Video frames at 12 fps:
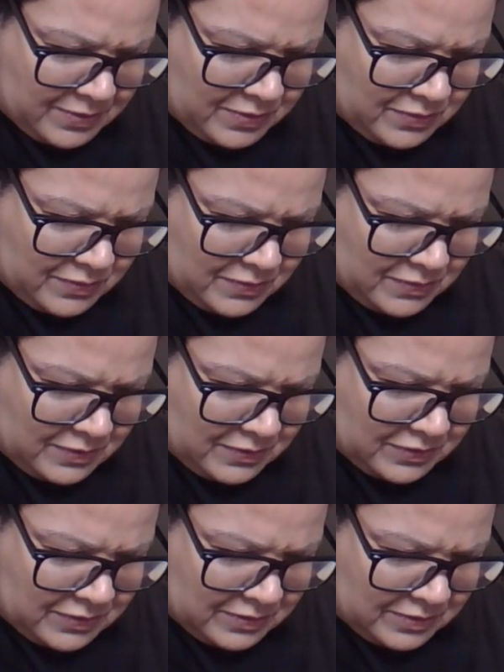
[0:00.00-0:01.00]
Oh,
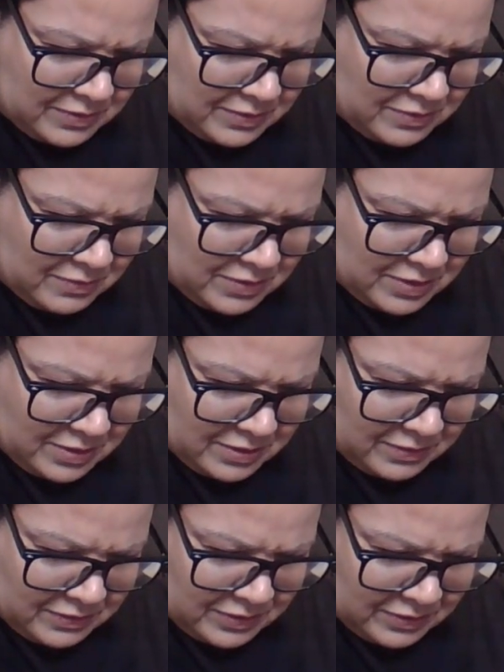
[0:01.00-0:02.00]

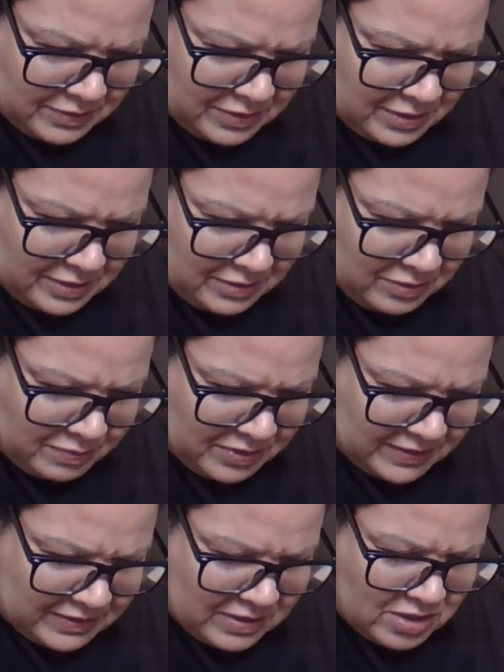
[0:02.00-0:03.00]
there's a color,
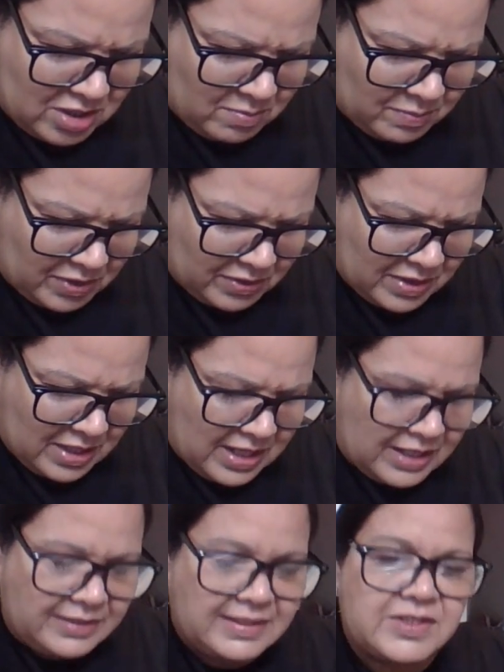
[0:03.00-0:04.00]
but it's a number.
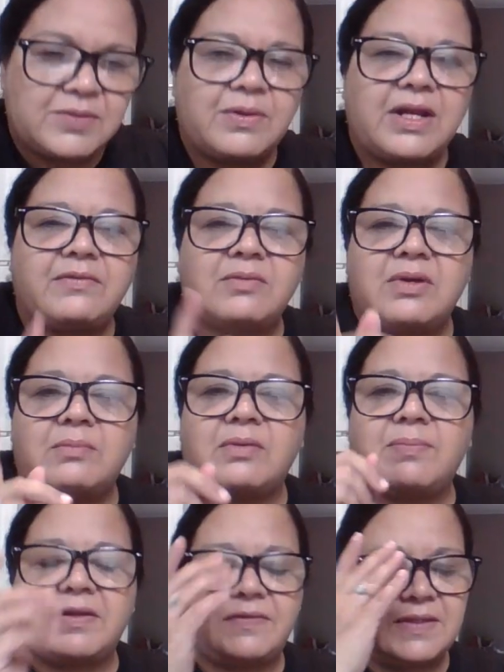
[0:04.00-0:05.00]
That's what I remember
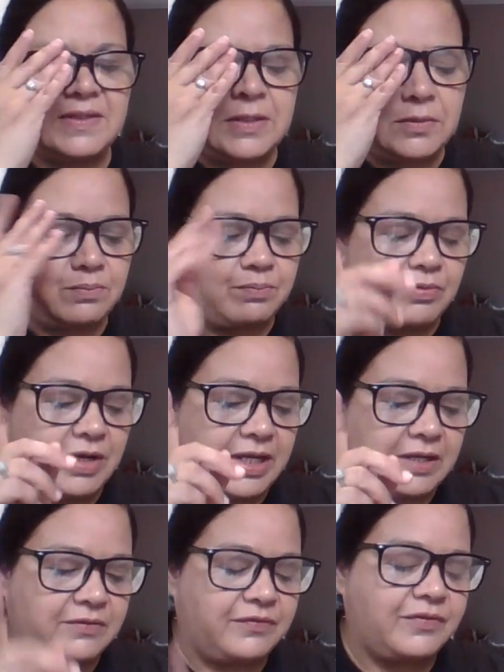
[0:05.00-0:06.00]
about this
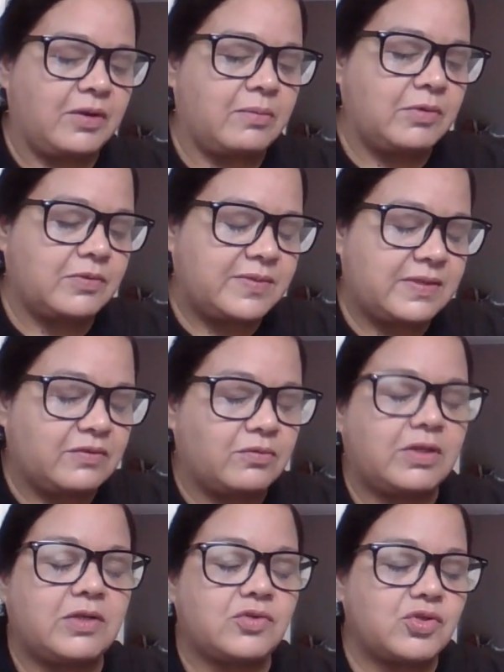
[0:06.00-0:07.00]
brand from Loops and
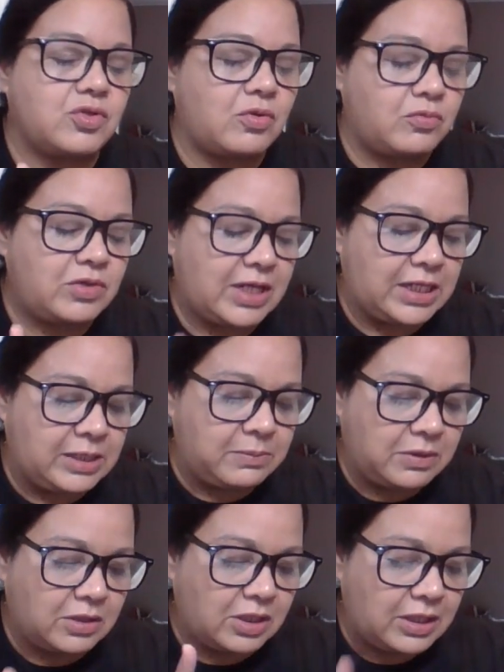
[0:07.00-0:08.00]
Thread. There's no
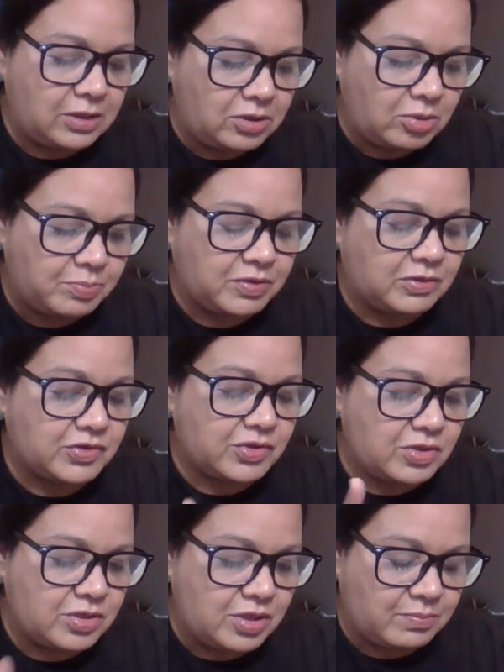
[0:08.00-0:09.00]
name color, but there's
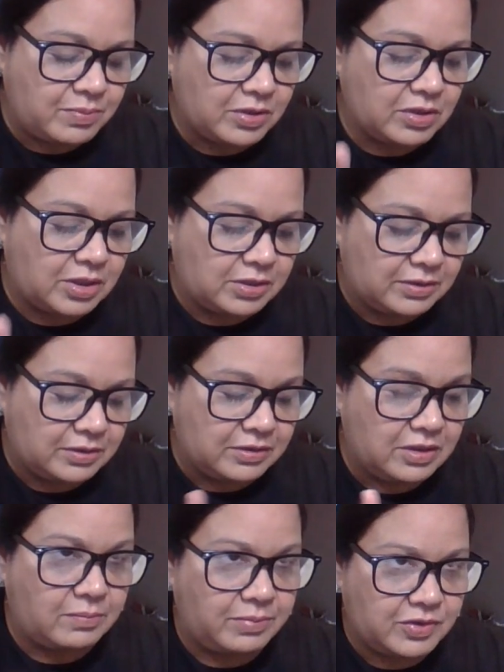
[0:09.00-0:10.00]
a number color, a
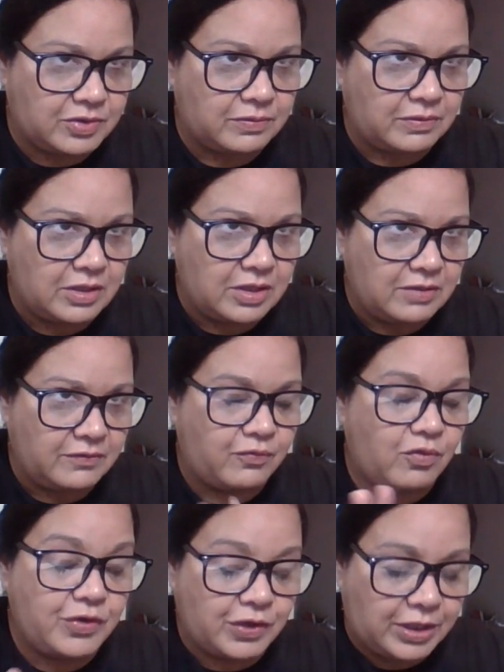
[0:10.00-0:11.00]
number
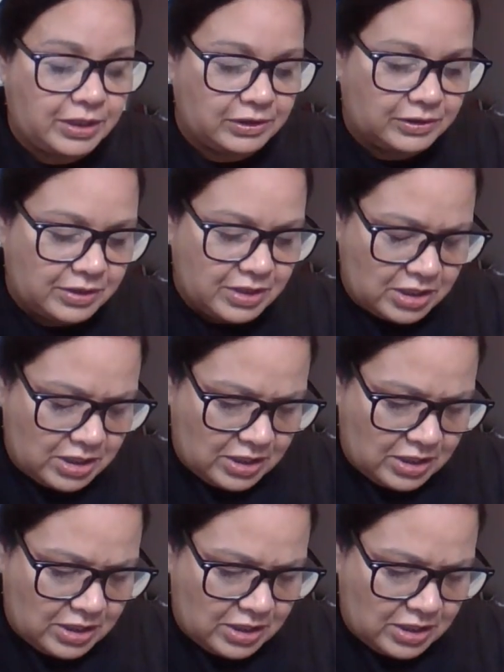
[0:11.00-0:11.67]
for the color.